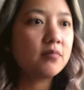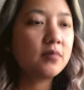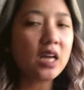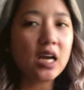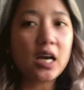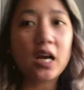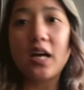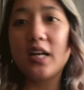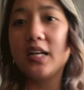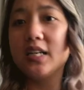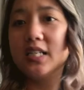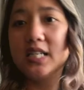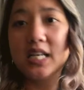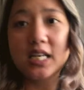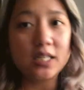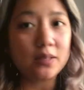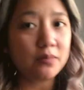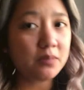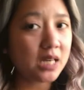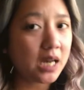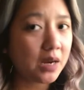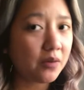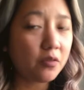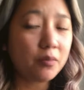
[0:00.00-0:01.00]
I gotta take some
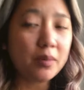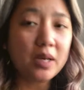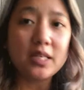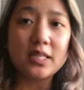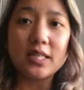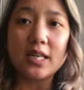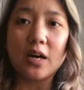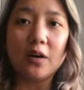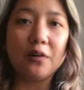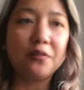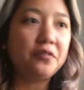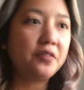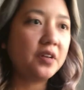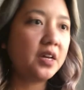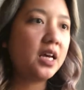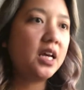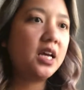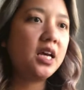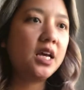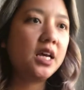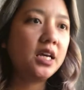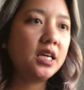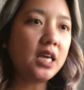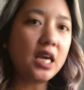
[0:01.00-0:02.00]
time for myself,
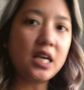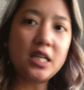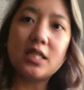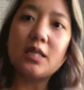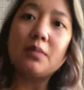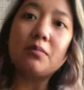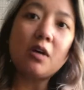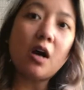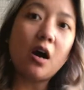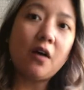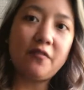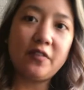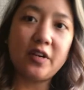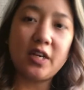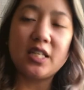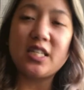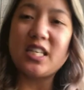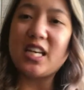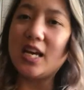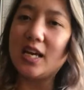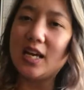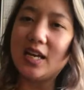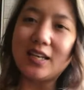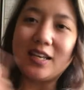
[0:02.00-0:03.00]
gain some confidence,
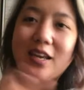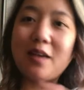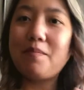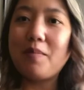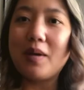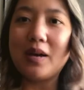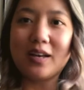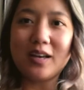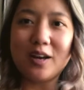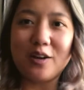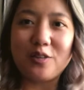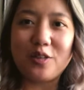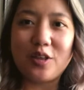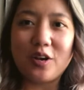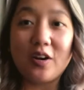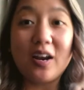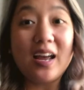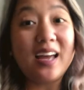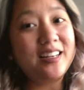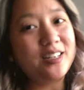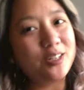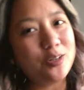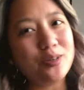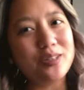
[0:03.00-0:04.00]
and get back out there
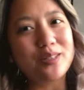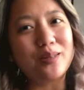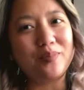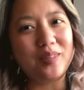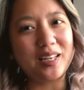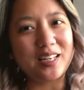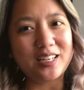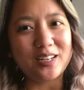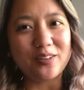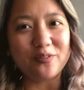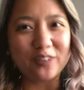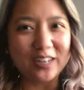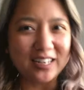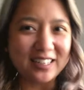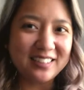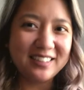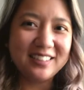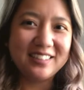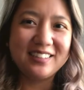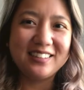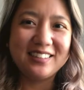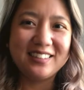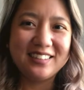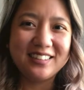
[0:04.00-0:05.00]
and do something different.
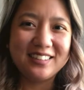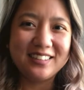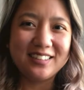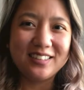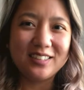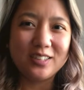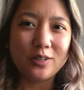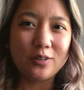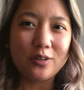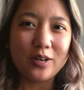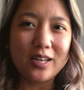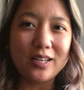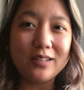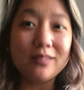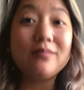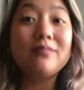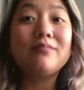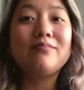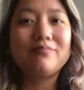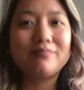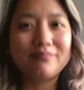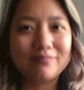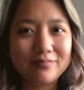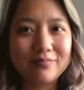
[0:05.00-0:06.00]
All right?
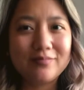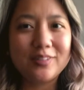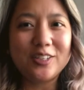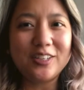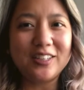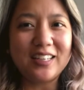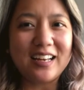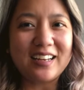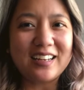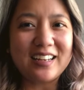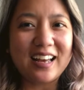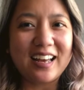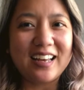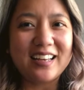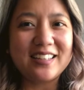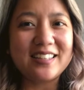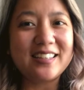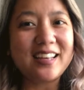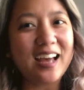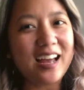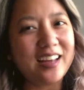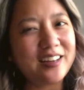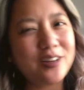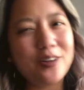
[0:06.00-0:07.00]
Good luck, guys.
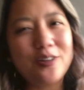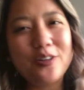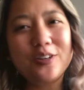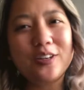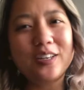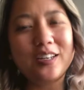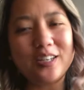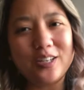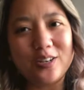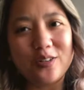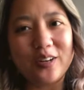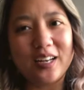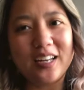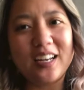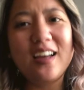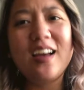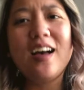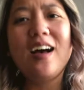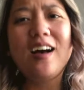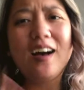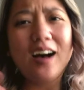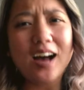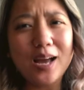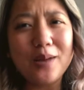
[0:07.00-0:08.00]
I know you can do it.
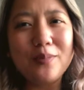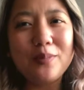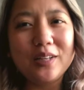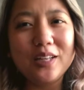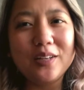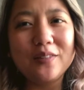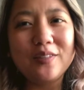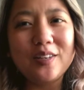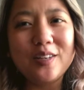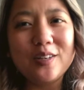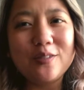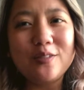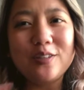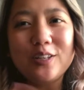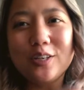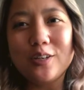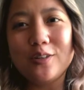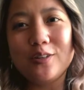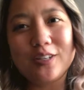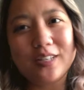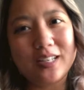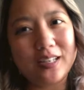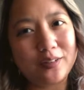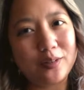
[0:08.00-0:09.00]
I believe in you. You
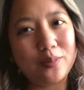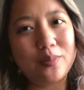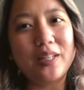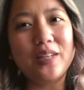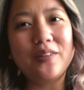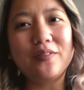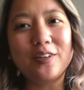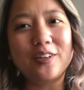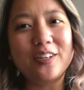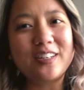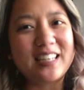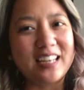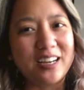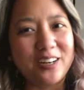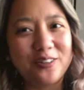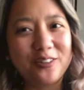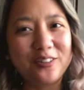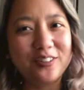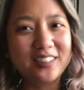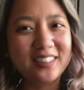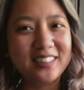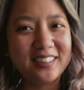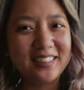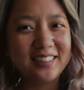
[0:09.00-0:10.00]
just have to believe in yourself.